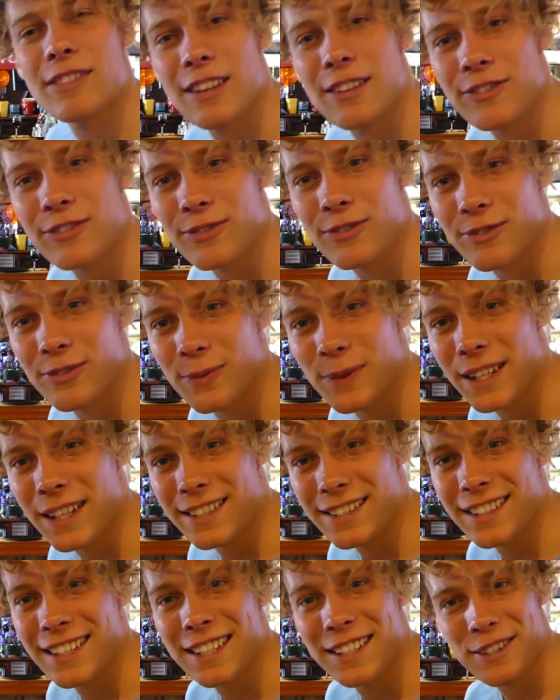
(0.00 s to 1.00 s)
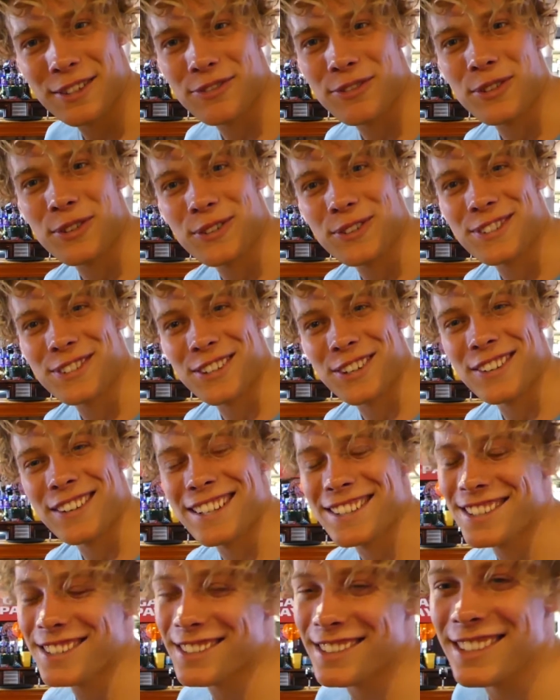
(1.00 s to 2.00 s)
they've, we get to eat the food. So
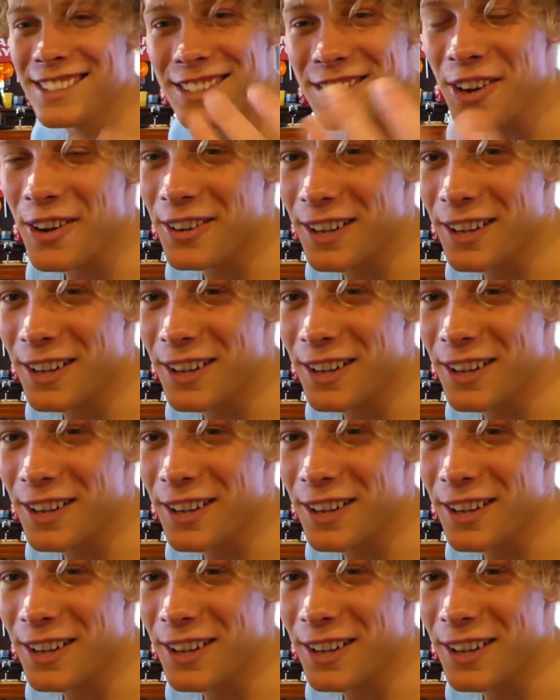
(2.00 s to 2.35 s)
that's it's so